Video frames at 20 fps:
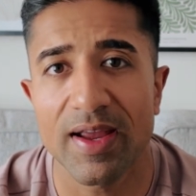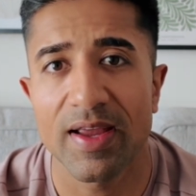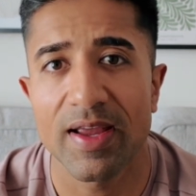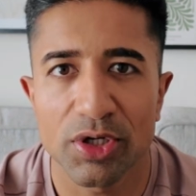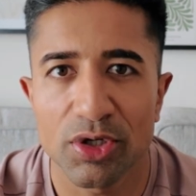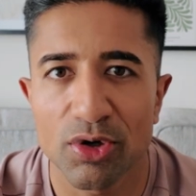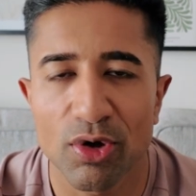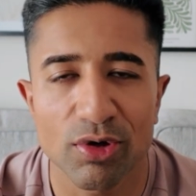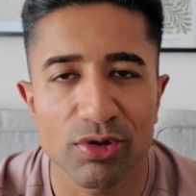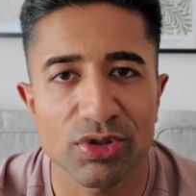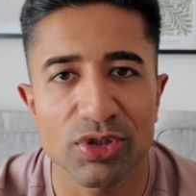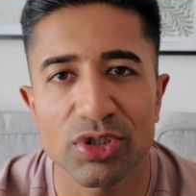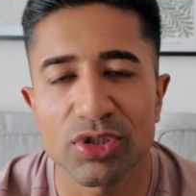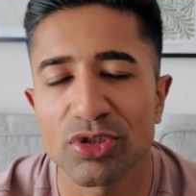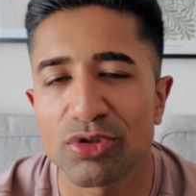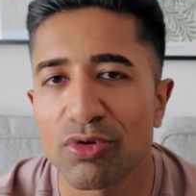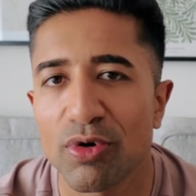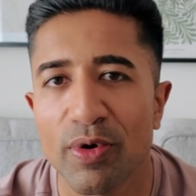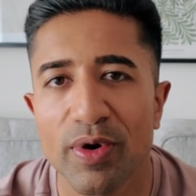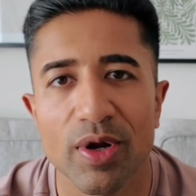You're not
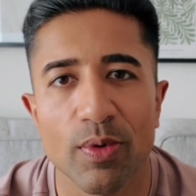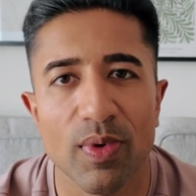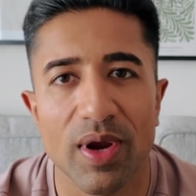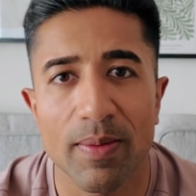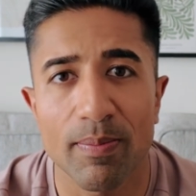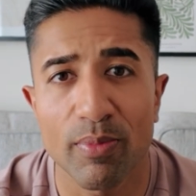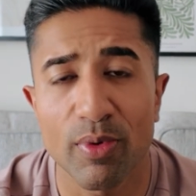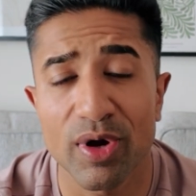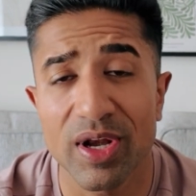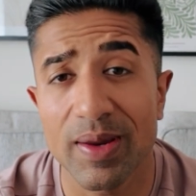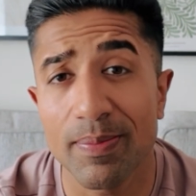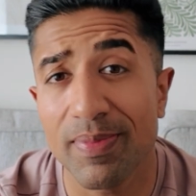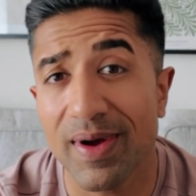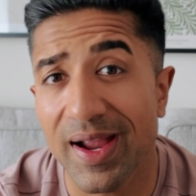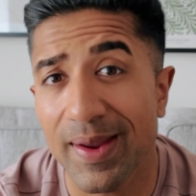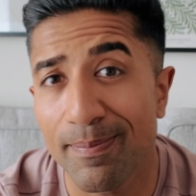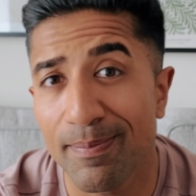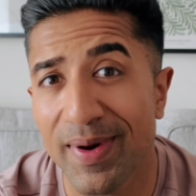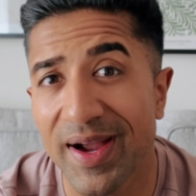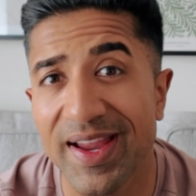just throwing away money
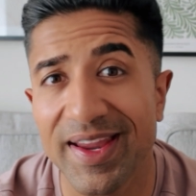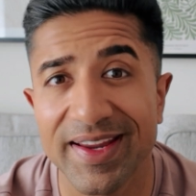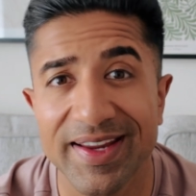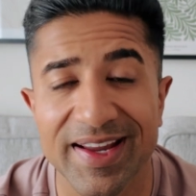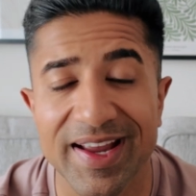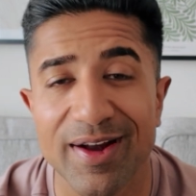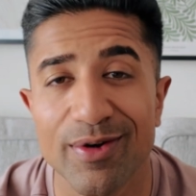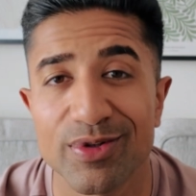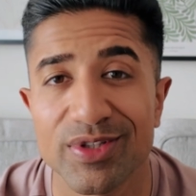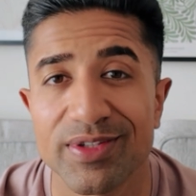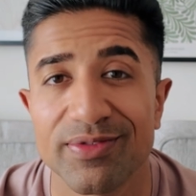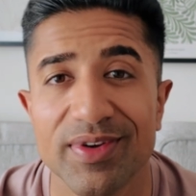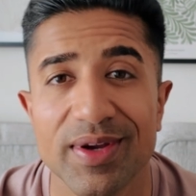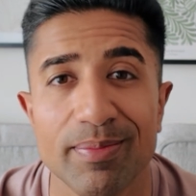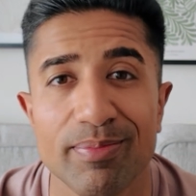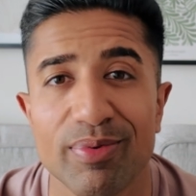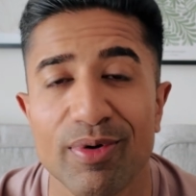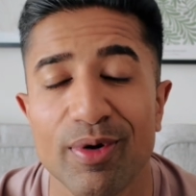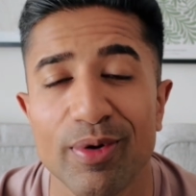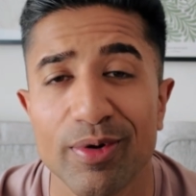by buying
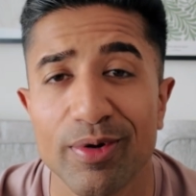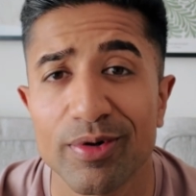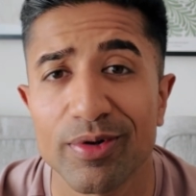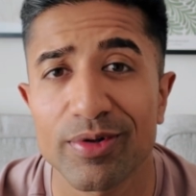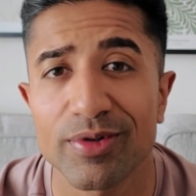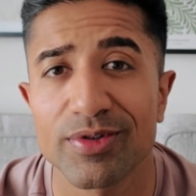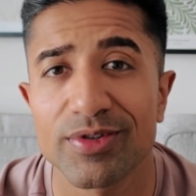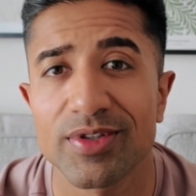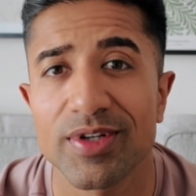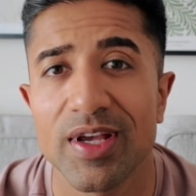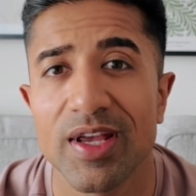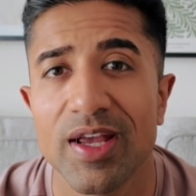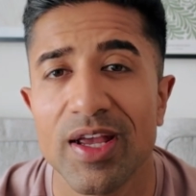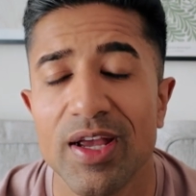counterfeit products,